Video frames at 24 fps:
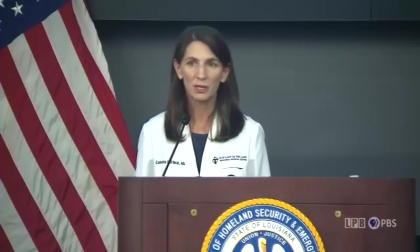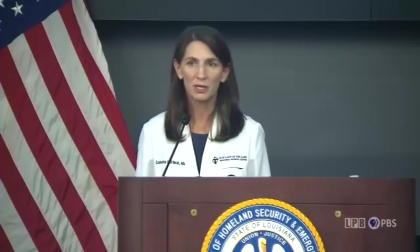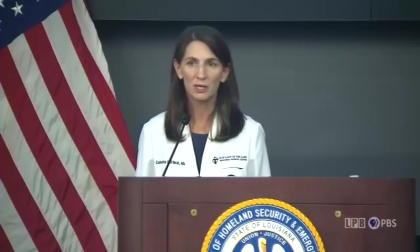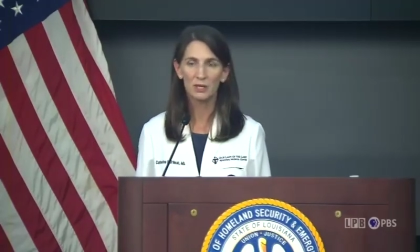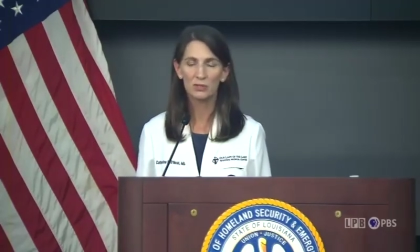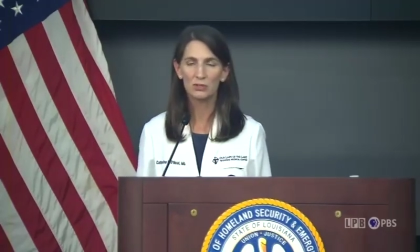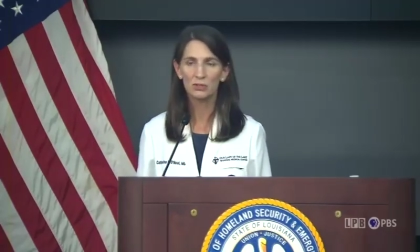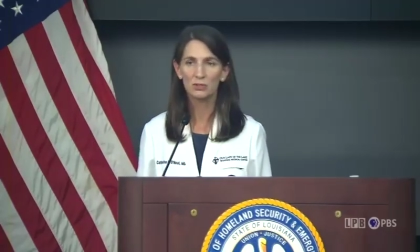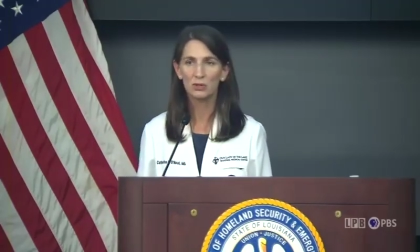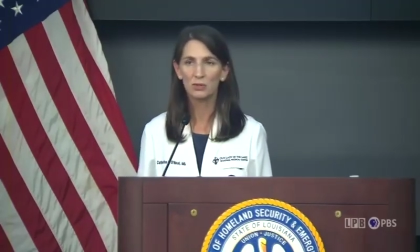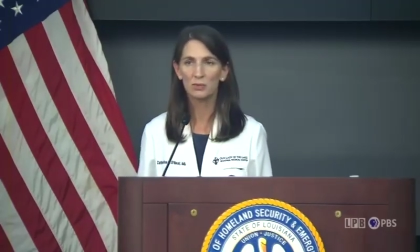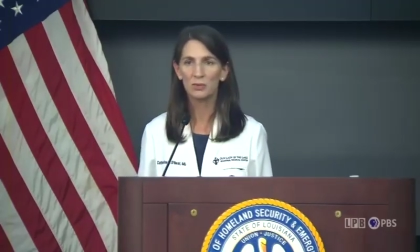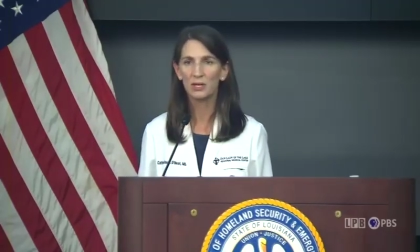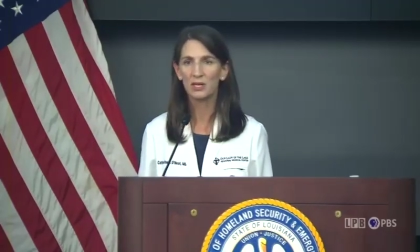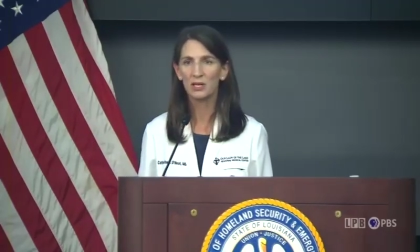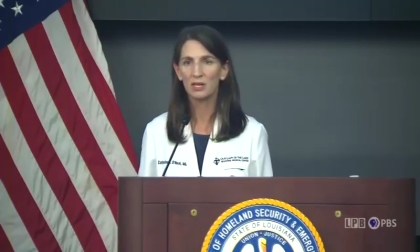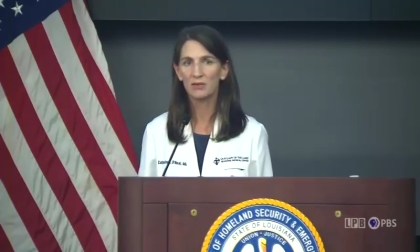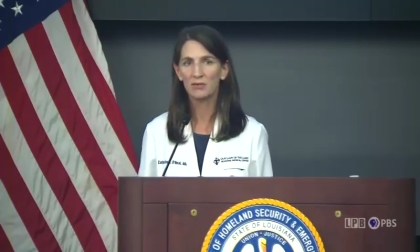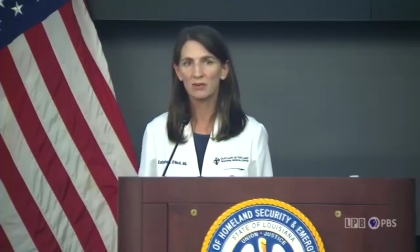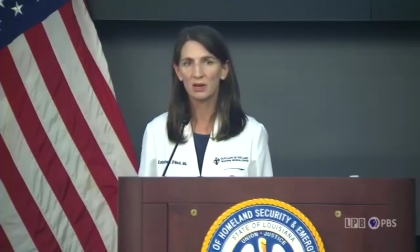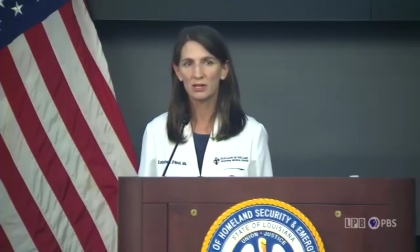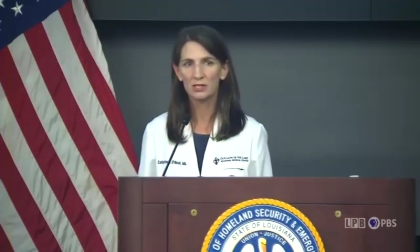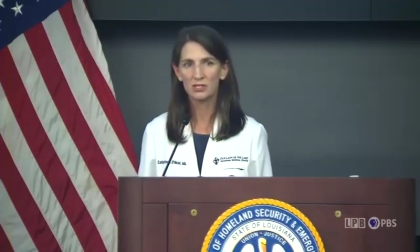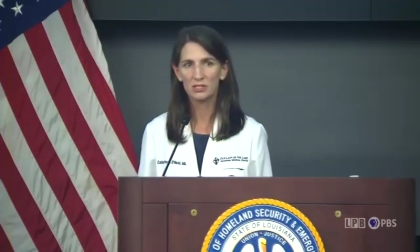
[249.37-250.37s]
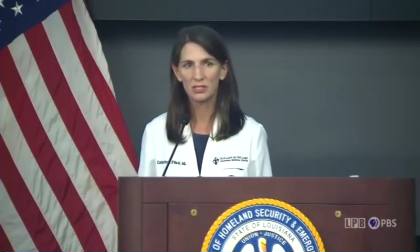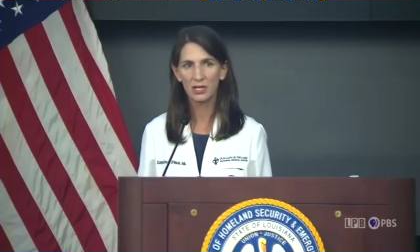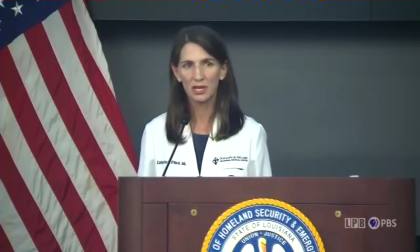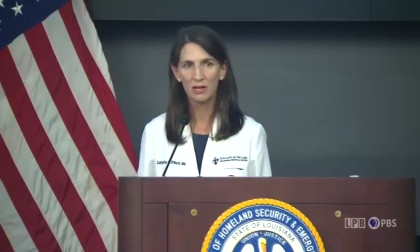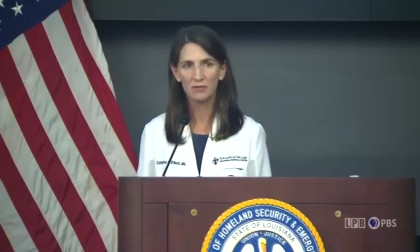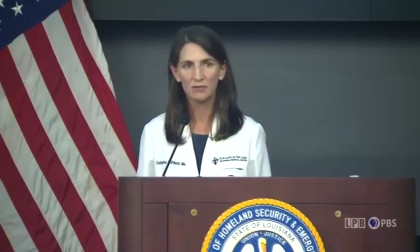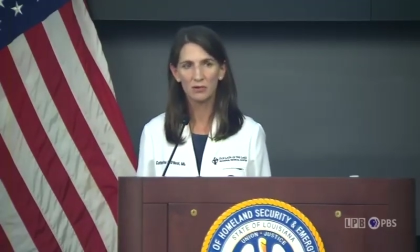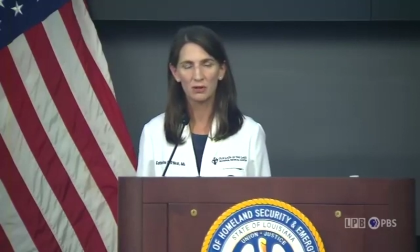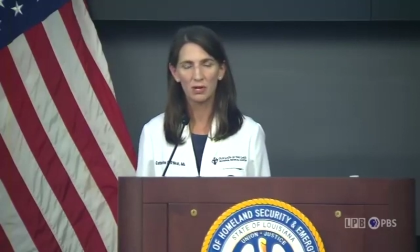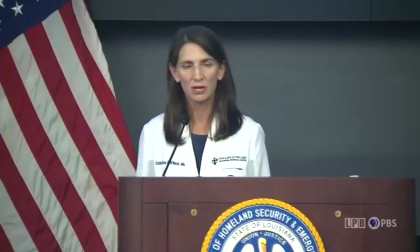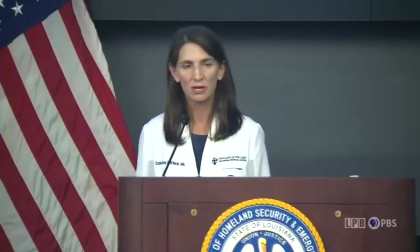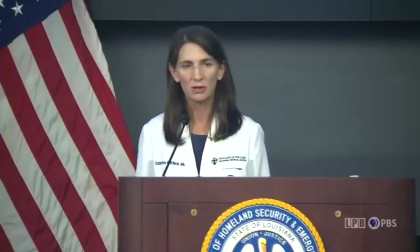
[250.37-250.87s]
because so many of our
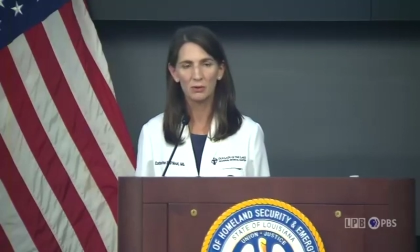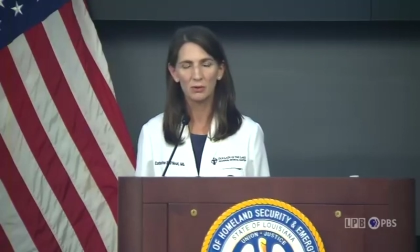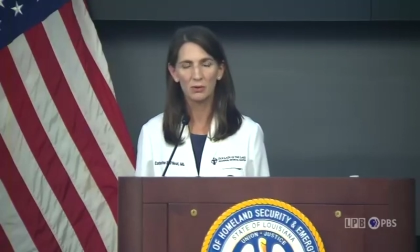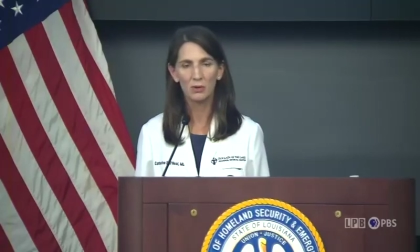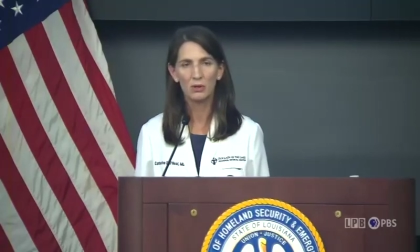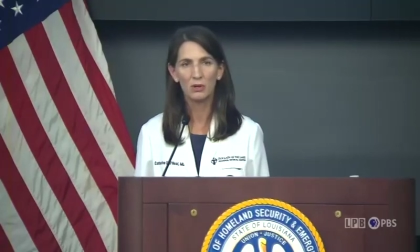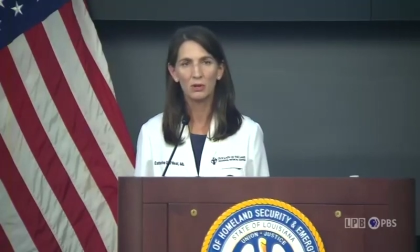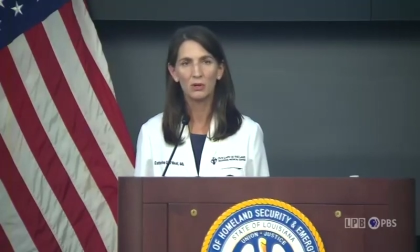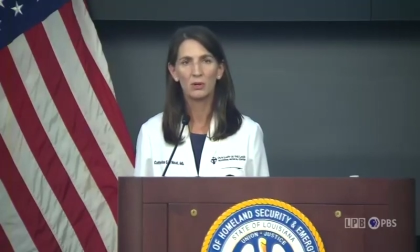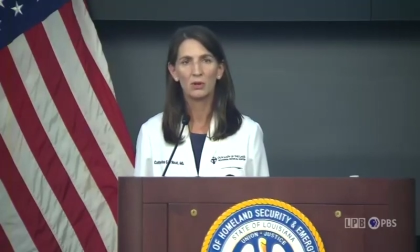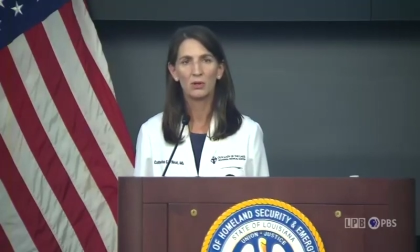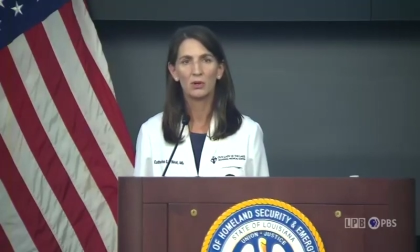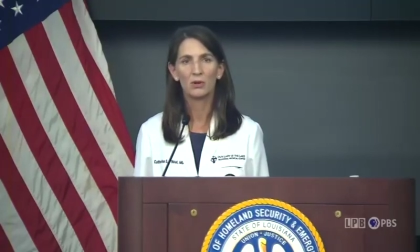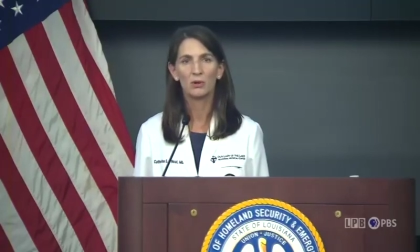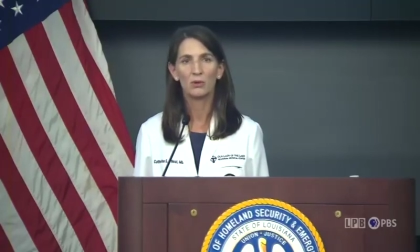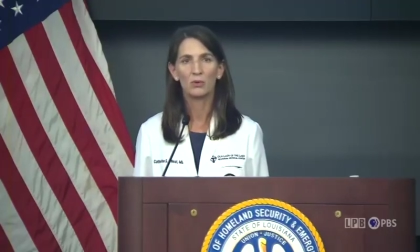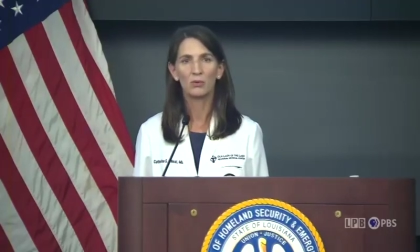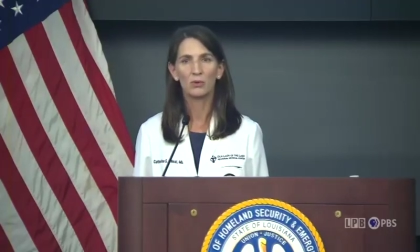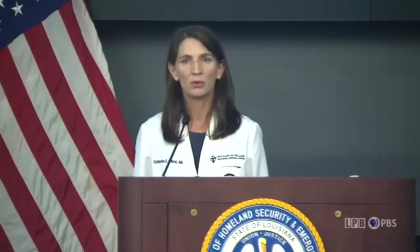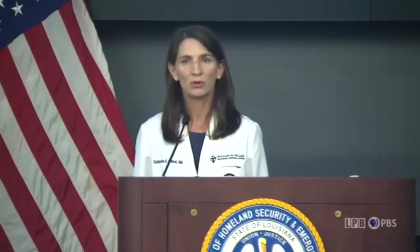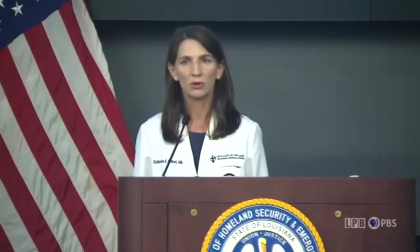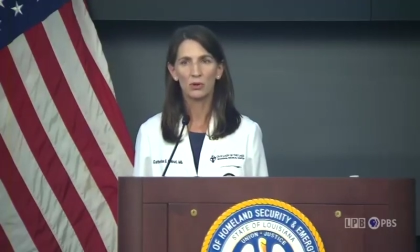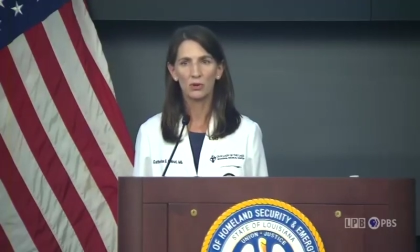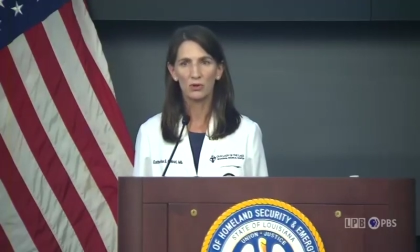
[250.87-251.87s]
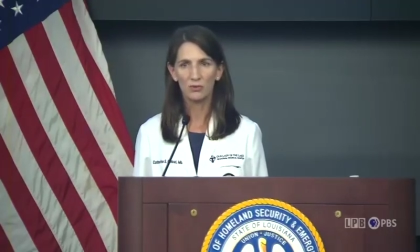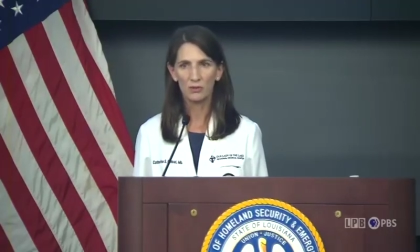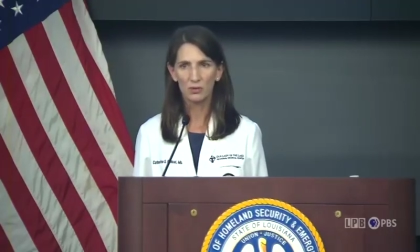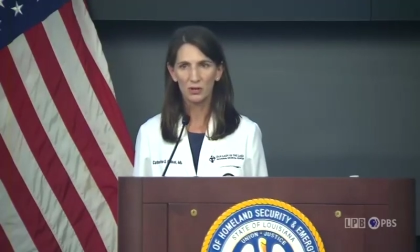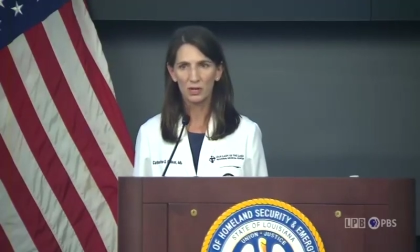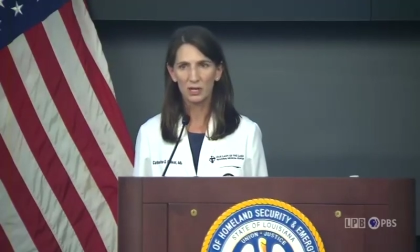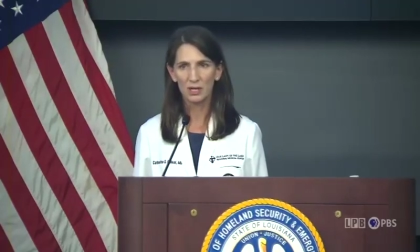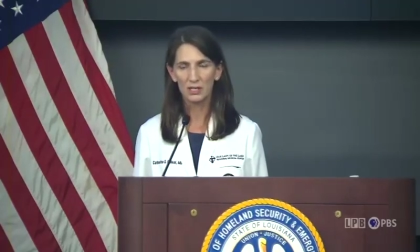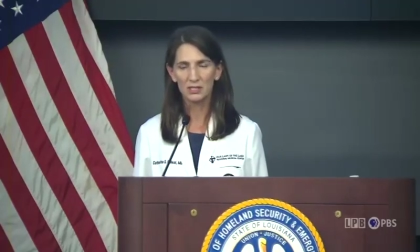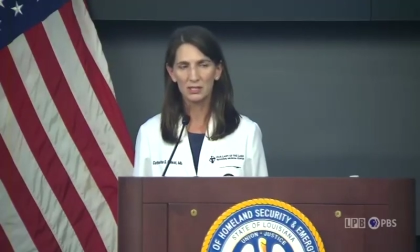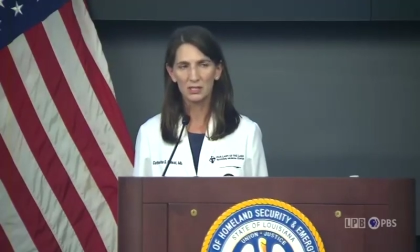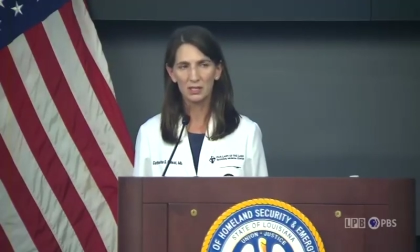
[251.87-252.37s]
staff are out with
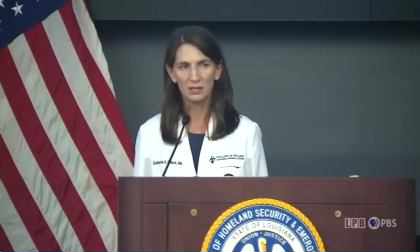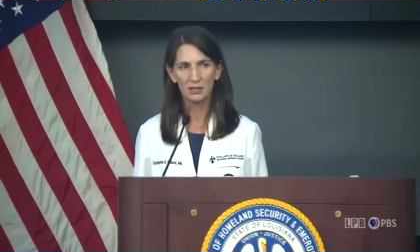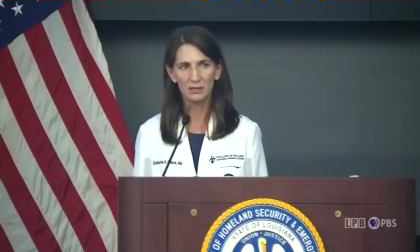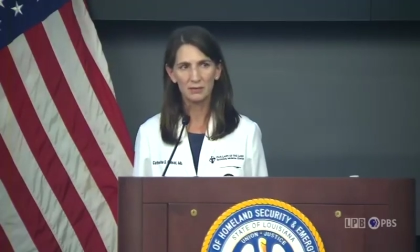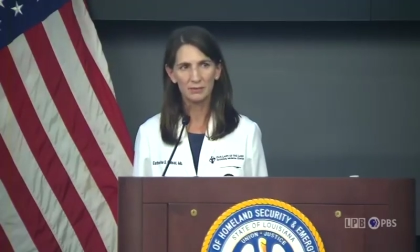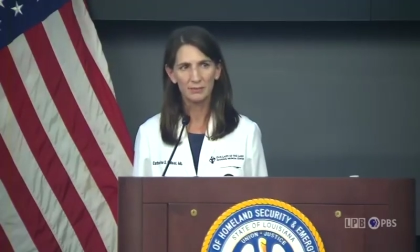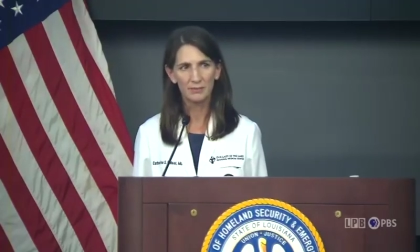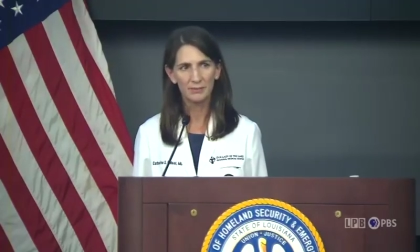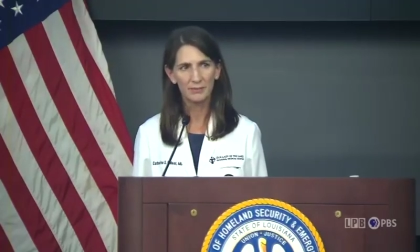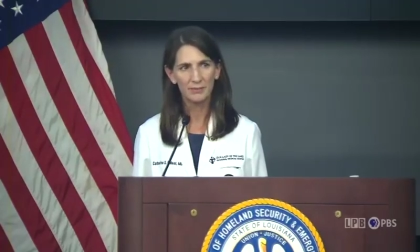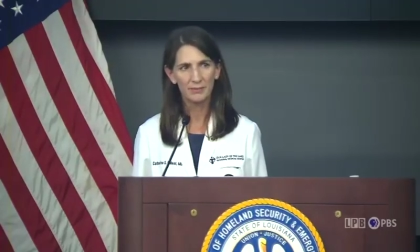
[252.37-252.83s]
COVID-19.